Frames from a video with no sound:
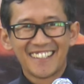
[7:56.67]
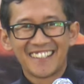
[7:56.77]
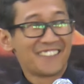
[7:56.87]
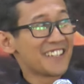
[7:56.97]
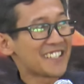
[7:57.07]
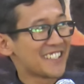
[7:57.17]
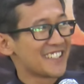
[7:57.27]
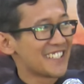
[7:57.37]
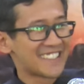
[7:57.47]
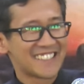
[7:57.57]
the reason
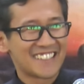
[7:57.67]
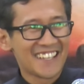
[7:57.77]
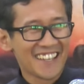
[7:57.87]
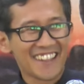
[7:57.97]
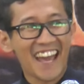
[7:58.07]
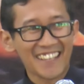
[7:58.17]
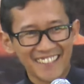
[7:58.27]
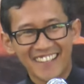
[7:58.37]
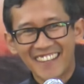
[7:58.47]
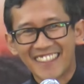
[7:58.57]
is that
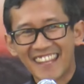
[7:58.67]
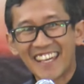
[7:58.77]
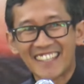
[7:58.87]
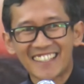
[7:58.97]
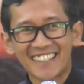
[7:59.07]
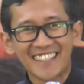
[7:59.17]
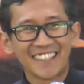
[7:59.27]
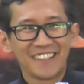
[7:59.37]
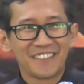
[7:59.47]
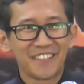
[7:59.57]
thing
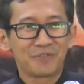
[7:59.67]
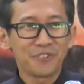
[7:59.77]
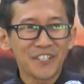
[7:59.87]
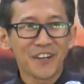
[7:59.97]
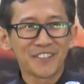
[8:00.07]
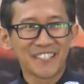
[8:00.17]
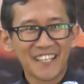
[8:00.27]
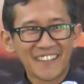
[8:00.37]
that we don't